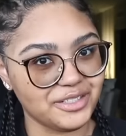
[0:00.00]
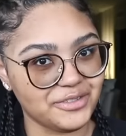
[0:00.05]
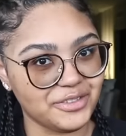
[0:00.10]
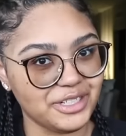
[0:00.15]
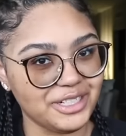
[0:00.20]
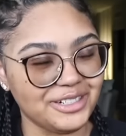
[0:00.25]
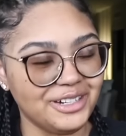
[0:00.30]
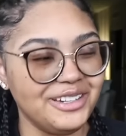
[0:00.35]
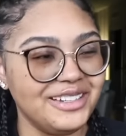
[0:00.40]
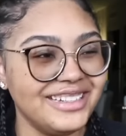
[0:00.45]
for
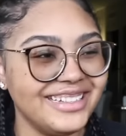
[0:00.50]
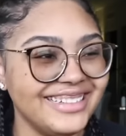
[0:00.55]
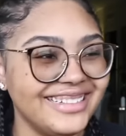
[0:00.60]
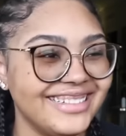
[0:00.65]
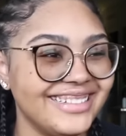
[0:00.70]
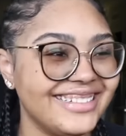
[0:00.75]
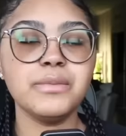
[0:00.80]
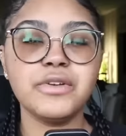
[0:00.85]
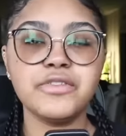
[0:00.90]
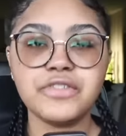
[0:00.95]
you.
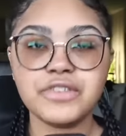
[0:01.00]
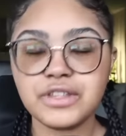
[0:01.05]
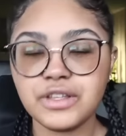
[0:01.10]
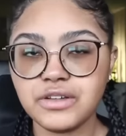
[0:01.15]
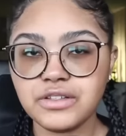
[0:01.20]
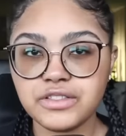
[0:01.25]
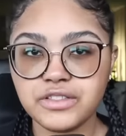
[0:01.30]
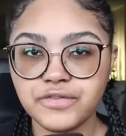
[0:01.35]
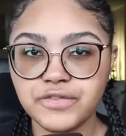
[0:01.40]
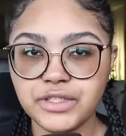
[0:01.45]
But for
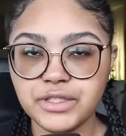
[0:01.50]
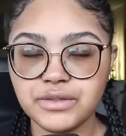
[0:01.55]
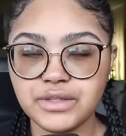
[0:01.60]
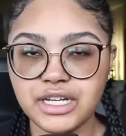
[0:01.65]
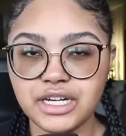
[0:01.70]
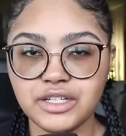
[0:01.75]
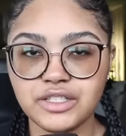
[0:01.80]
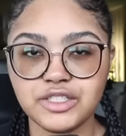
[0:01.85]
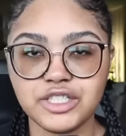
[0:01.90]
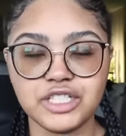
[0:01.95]
those of you
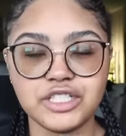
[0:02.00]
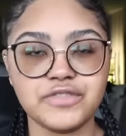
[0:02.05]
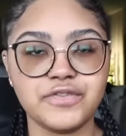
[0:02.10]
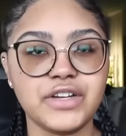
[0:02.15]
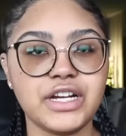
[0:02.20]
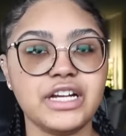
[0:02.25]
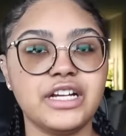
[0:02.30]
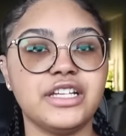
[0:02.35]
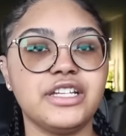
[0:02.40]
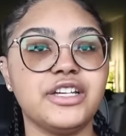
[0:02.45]
that are just
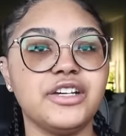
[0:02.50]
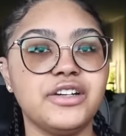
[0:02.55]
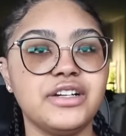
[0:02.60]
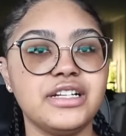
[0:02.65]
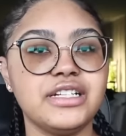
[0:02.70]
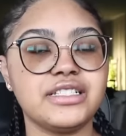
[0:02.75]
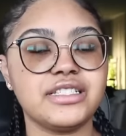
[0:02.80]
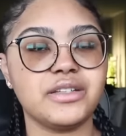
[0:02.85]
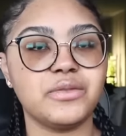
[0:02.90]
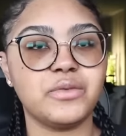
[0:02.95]
very
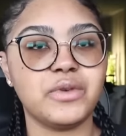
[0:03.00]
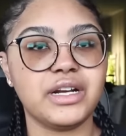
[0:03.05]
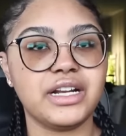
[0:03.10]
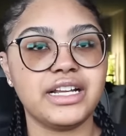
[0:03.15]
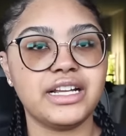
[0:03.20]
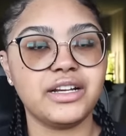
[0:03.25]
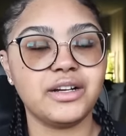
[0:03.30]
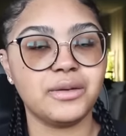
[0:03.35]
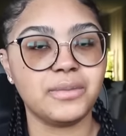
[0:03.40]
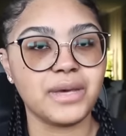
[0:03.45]
curious and want to
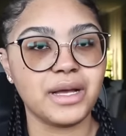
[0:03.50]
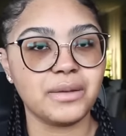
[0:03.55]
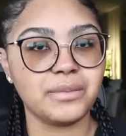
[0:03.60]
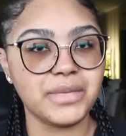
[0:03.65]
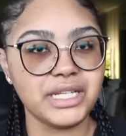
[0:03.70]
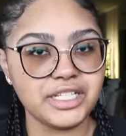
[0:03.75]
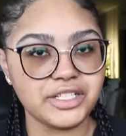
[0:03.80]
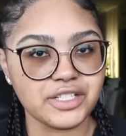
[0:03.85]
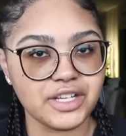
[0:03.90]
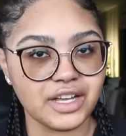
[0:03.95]
hear about
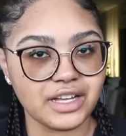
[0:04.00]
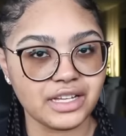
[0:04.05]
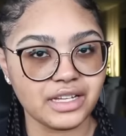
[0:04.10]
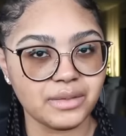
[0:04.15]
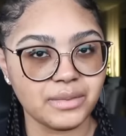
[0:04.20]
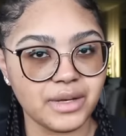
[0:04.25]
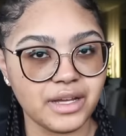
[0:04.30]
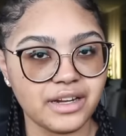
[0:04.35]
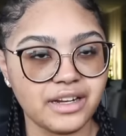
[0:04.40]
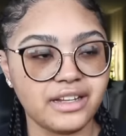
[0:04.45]
me talking
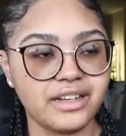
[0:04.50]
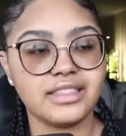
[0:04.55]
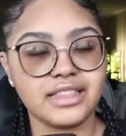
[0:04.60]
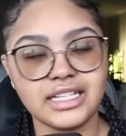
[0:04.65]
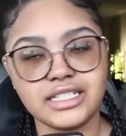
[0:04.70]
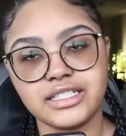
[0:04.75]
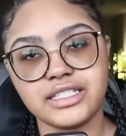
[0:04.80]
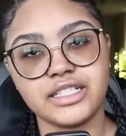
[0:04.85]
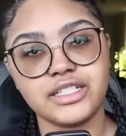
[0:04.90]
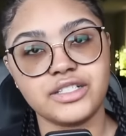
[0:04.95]
about it,
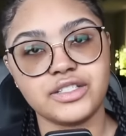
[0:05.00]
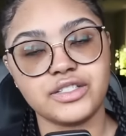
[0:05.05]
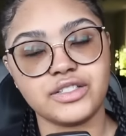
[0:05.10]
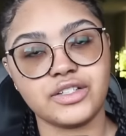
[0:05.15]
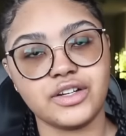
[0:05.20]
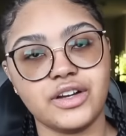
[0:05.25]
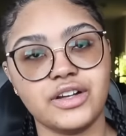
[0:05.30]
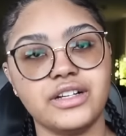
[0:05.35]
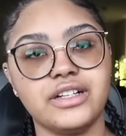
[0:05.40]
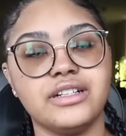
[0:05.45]
let's get
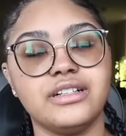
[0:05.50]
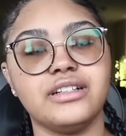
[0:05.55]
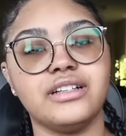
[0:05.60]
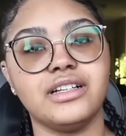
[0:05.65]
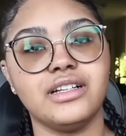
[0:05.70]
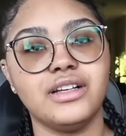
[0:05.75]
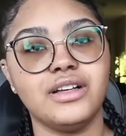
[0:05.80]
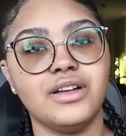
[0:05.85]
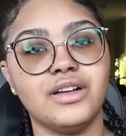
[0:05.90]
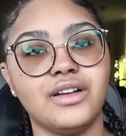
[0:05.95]
started
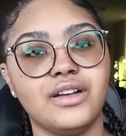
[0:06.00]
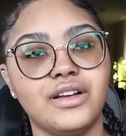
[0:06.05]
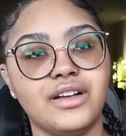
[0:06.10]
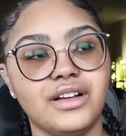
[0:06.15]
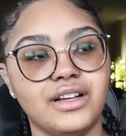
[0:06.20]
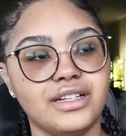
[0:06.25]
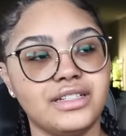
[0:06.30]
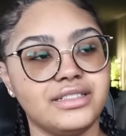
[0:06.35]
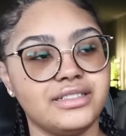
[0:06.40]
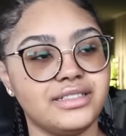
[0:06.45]

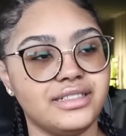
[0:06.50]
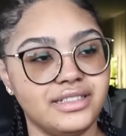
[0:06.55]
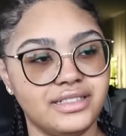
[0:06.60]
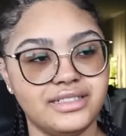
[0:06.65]
on